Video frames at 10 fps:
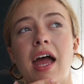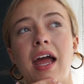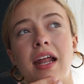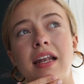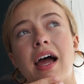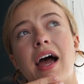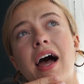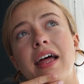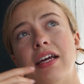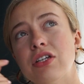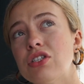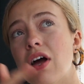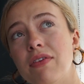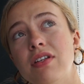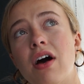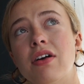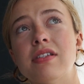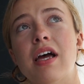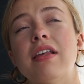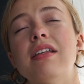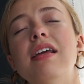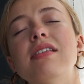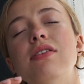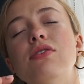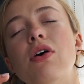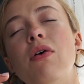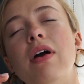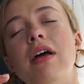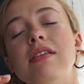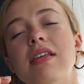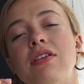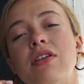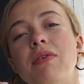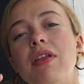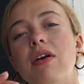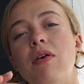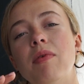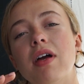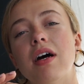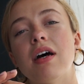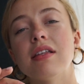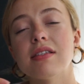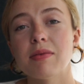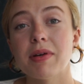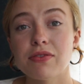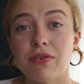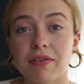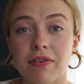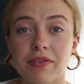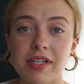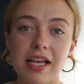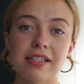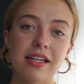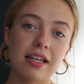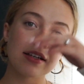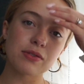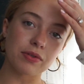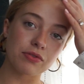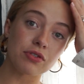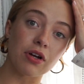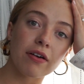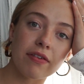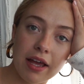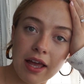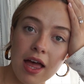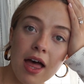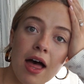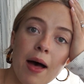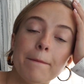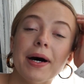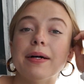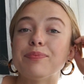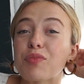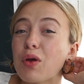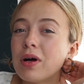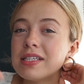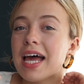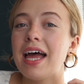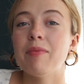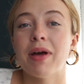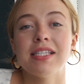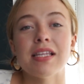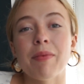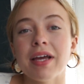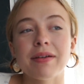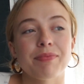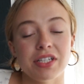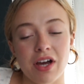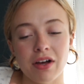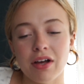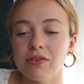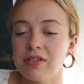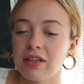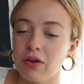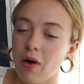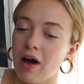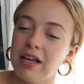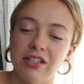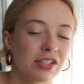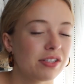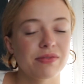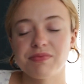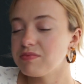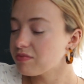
and I like shoved the tacos down. They tasted so good. Sage and I were like, oh my God, it's the best food I've ever tasted because we were starving. But once that hit my stomach, the tacos and the guac, it just